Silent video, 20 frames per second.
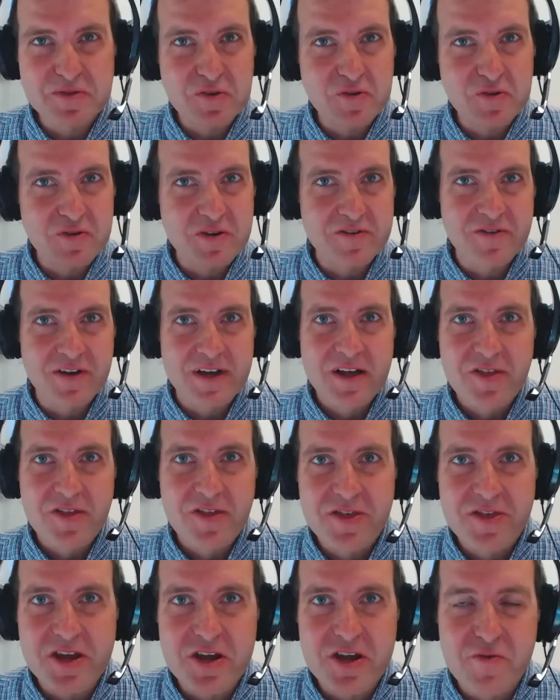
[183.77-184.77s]
sort of
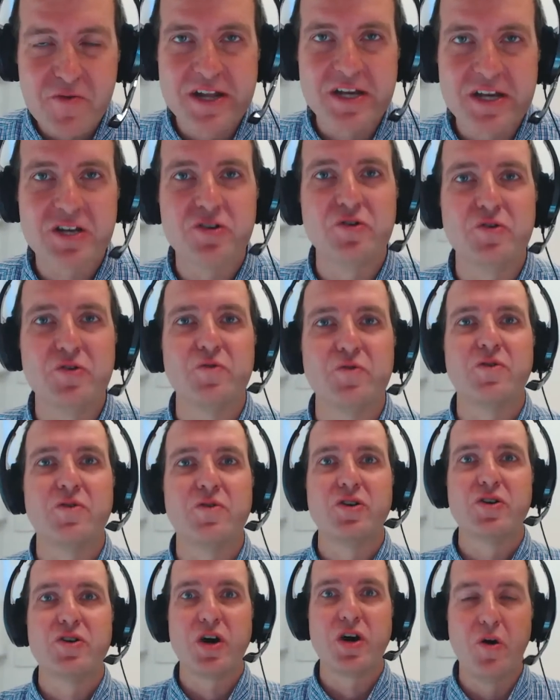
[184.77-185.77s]
theoretical
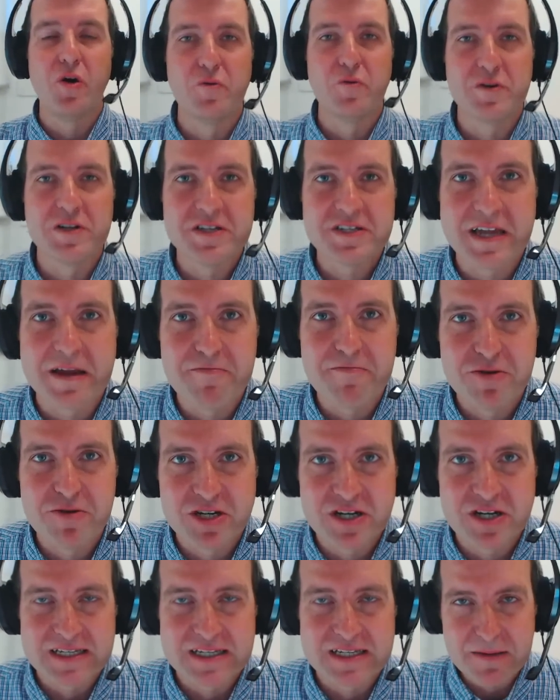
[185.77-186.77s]
coldest
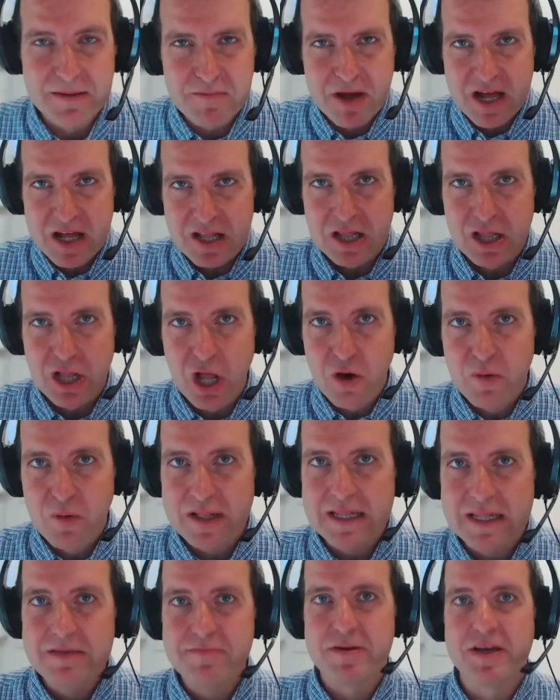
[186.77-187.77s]
temperature, some lower
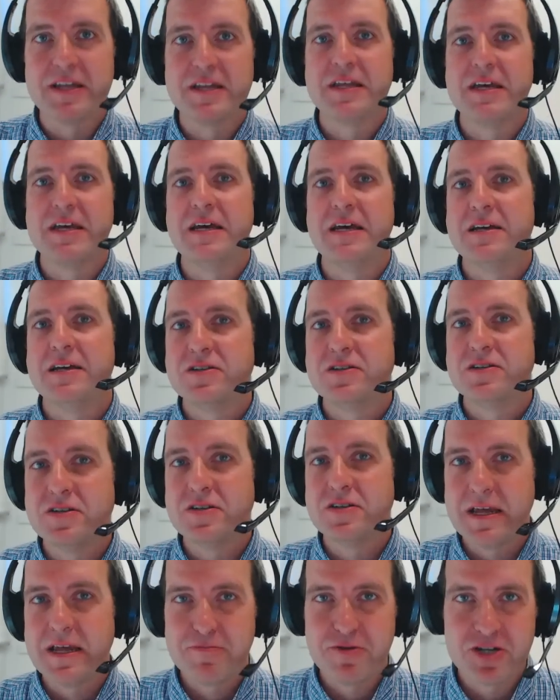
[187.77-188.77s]
limit to
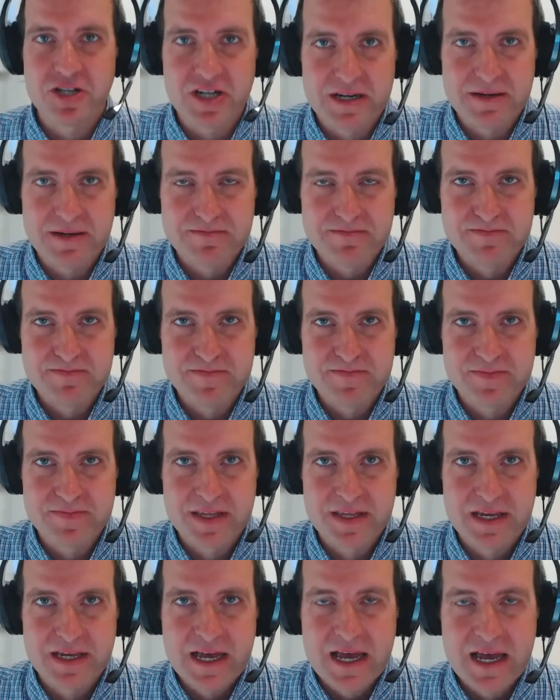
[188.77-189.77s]
temperature.
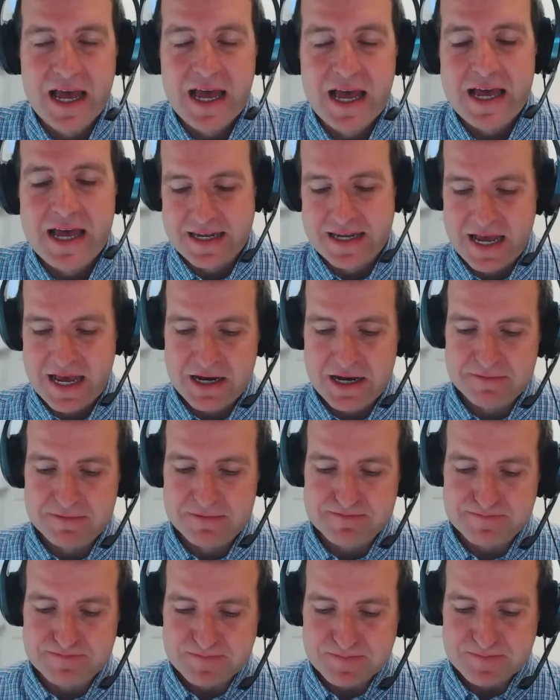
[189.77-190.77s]
Now,
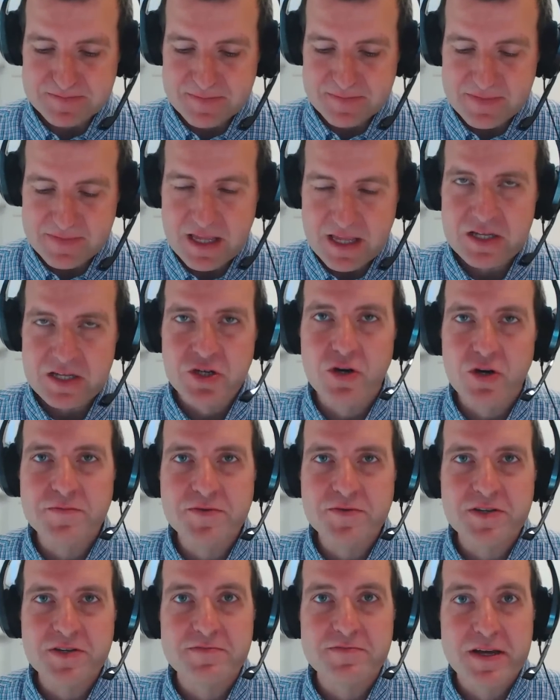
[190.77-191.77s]

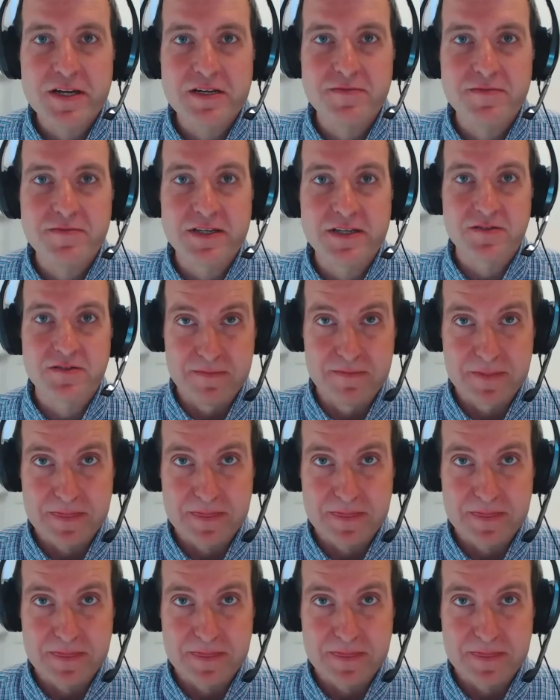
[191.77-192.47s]
Thomson's measurements